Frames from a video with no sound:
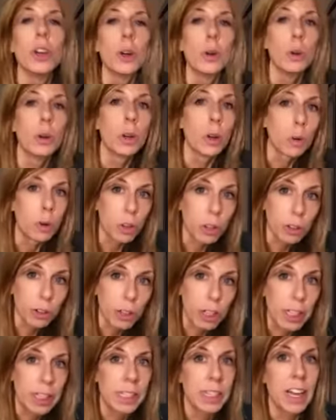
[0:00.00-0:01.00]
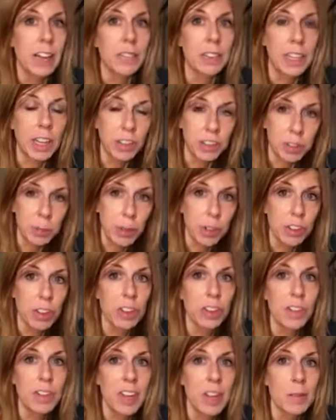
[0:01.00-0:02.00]
who are ordering and having customers
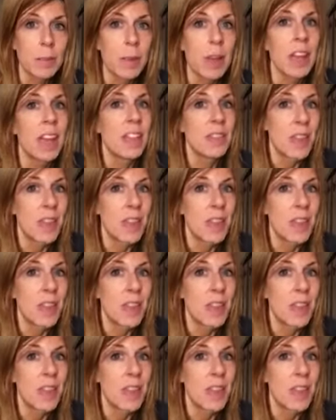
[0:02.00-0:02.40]
under them,